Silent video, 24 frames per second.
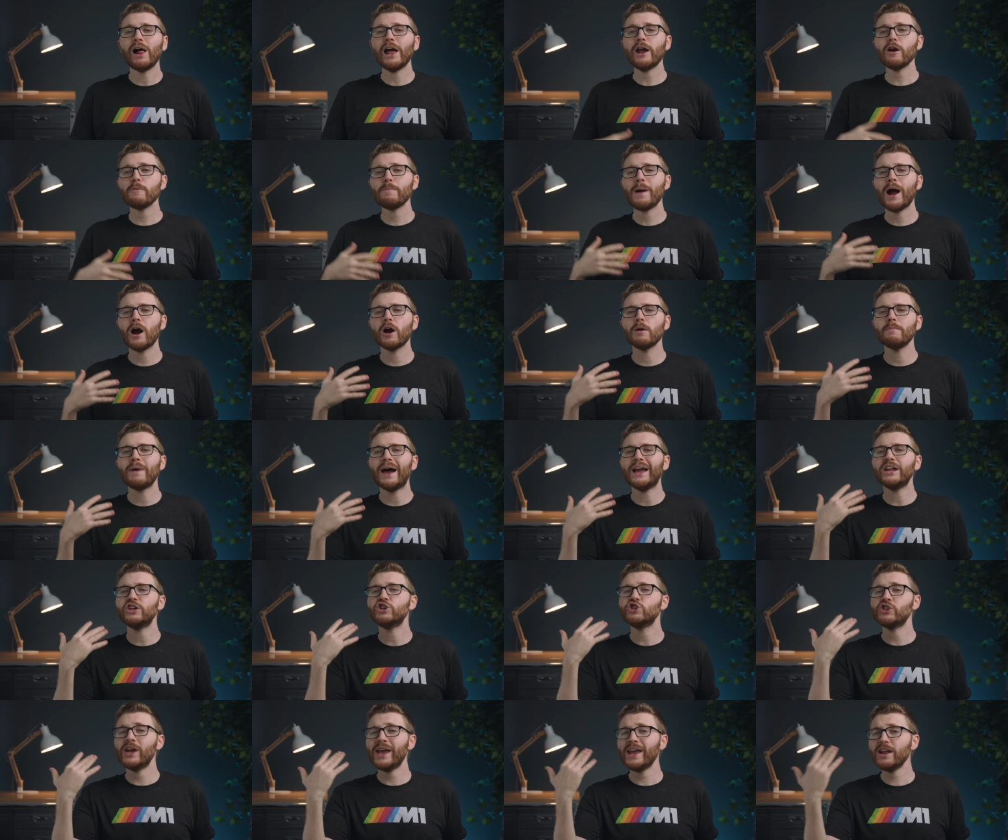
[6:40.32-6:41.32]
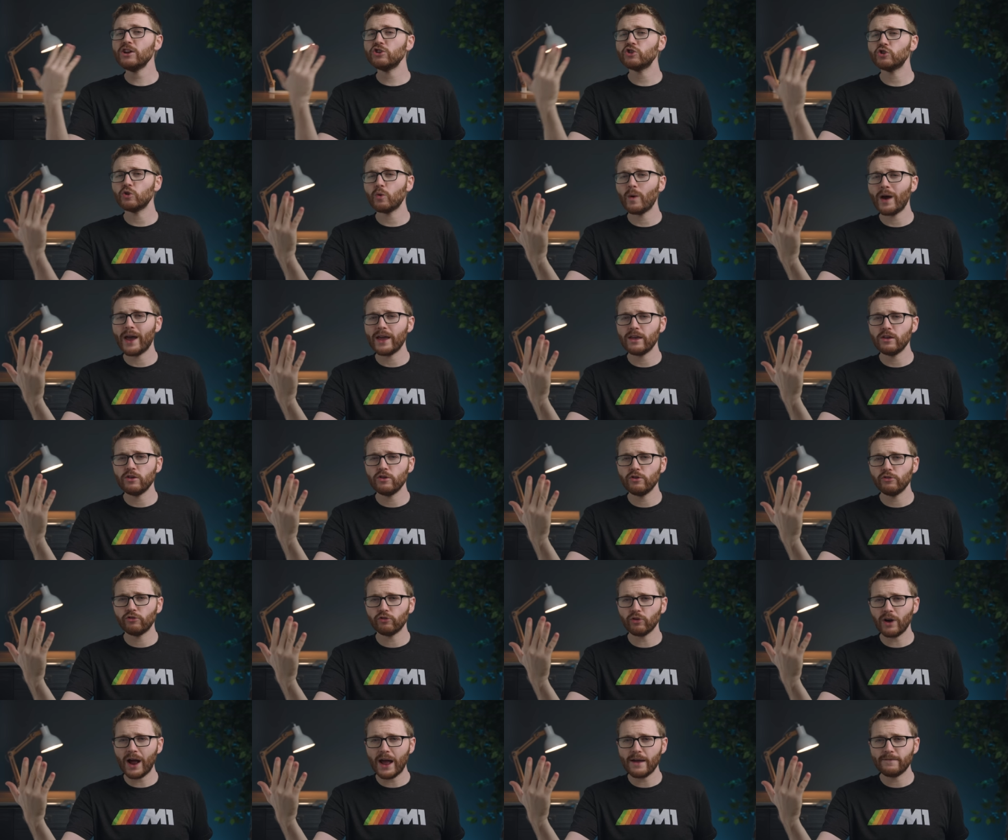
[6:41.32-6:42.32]
AirPower might change the way you use
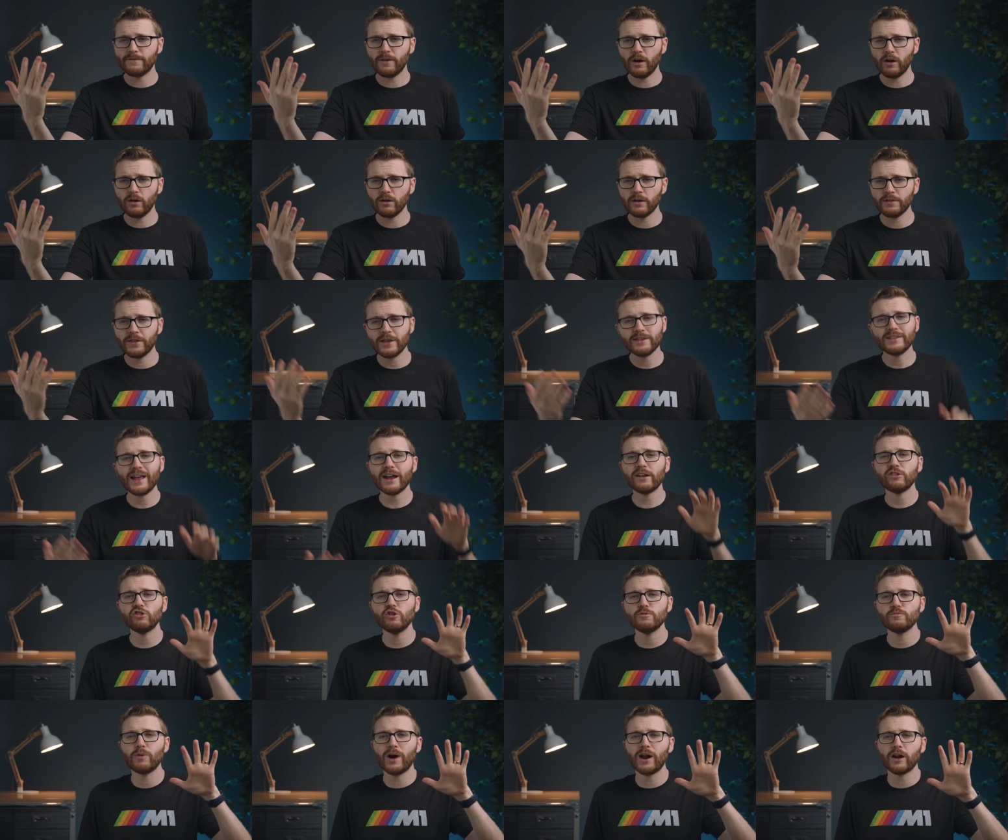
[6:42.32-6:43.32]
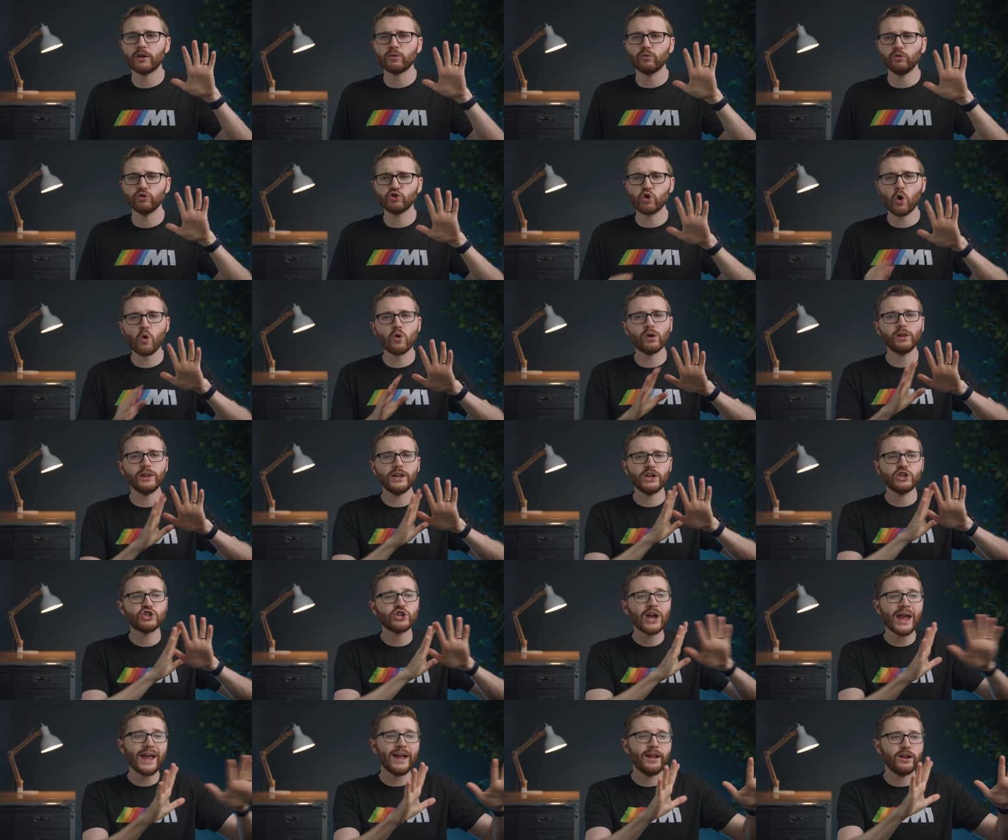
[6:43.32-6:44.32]
your iPhone, these next two products will totally
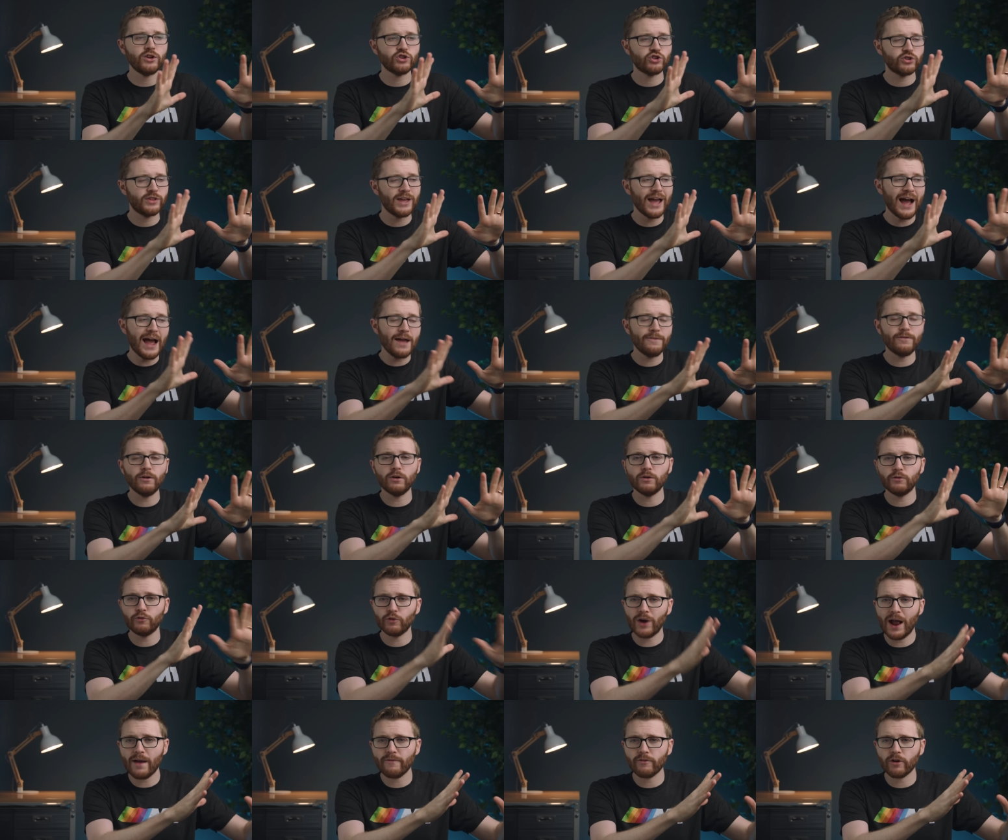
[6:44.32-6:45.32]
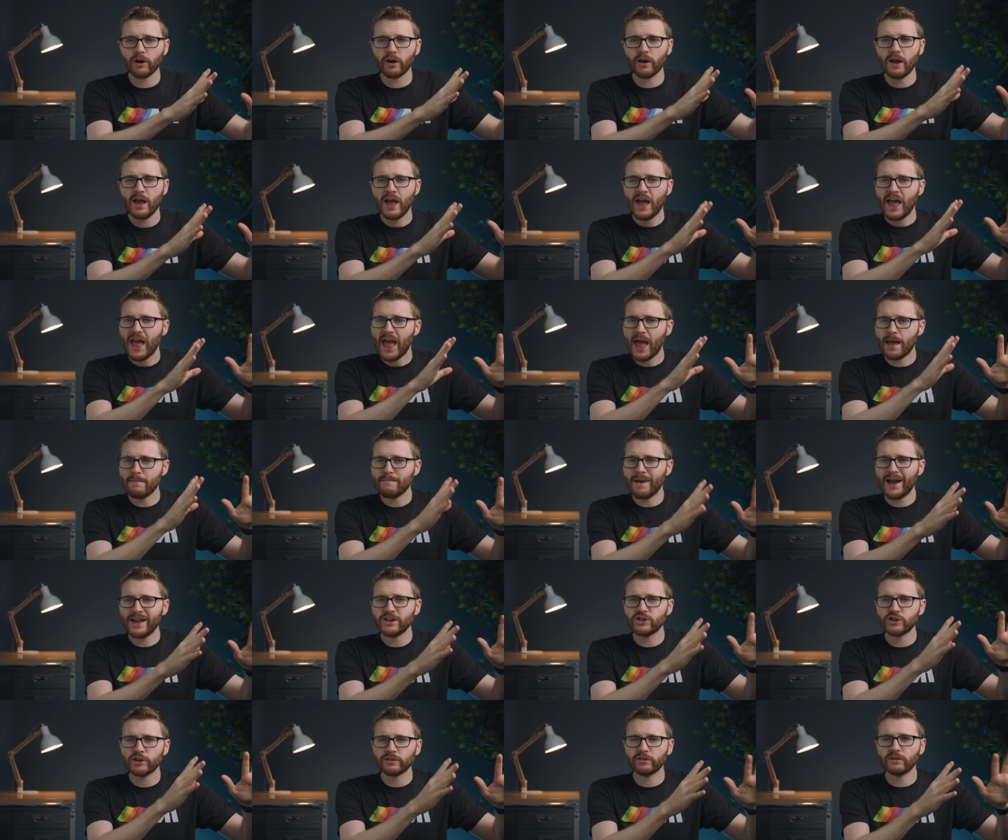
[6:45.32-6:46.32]
change the iPhone forever and
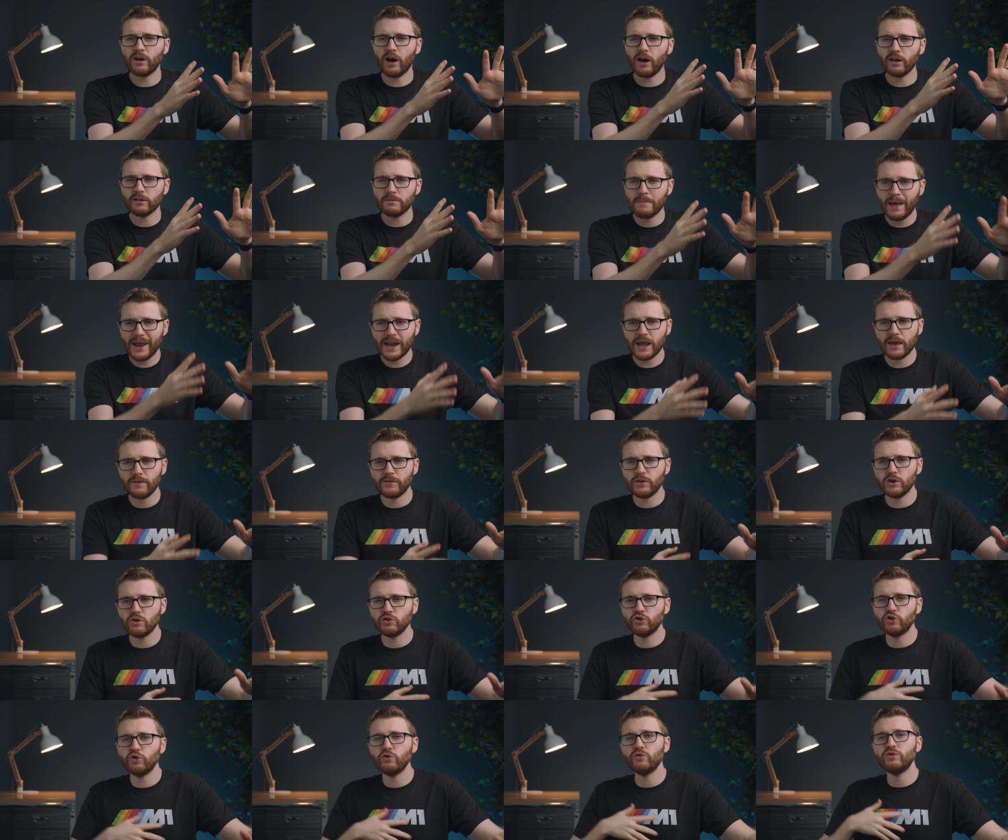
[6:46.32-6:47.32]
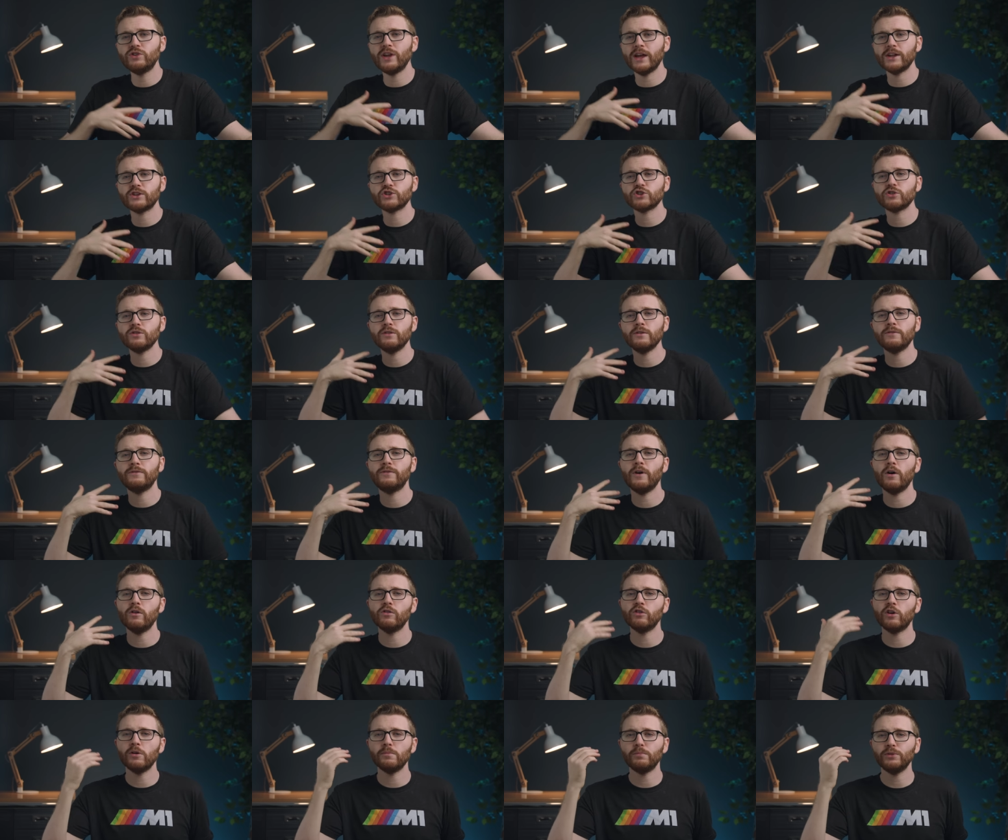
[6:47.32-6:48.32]
might just cause many of you to ditch the
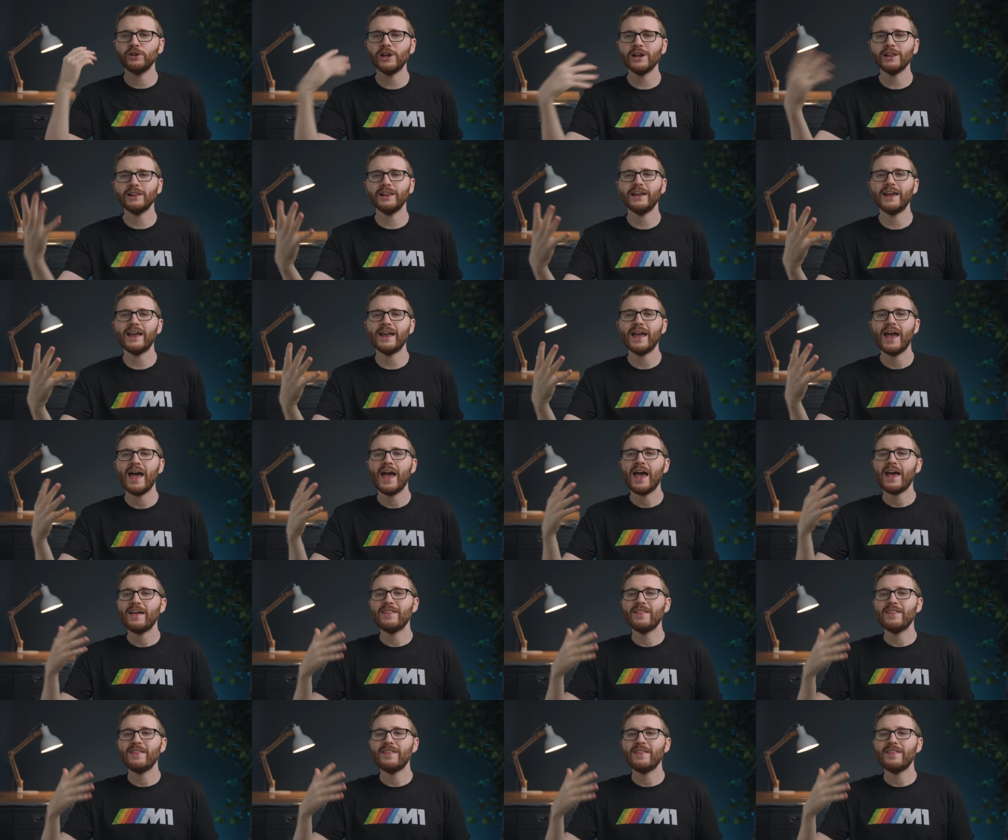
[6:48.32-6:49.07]
phone completely.